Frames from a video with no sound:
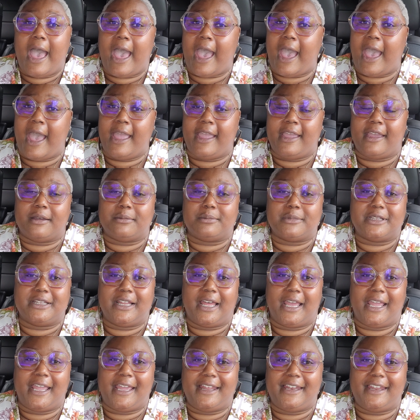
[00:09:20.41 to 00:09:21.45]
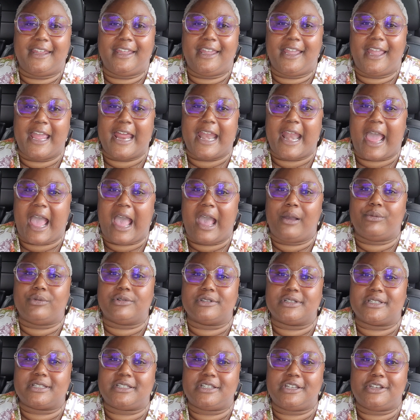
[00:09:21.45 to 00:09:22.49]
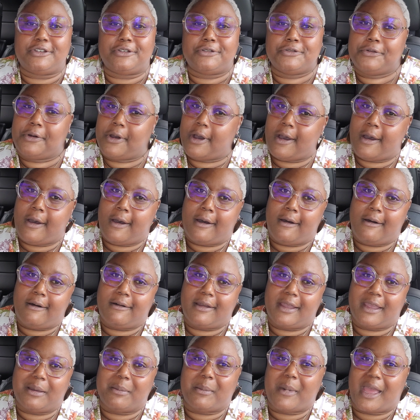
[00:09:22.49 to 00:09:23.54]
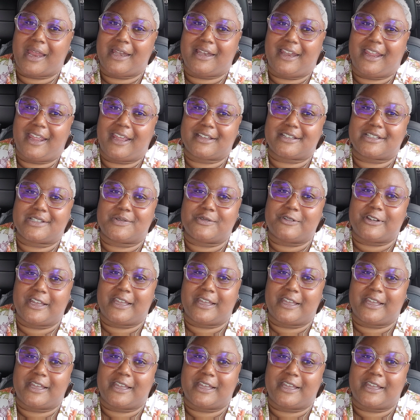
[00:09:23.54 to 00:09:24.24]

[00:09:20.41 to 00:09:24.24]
I am Lady, and I will see you all in my next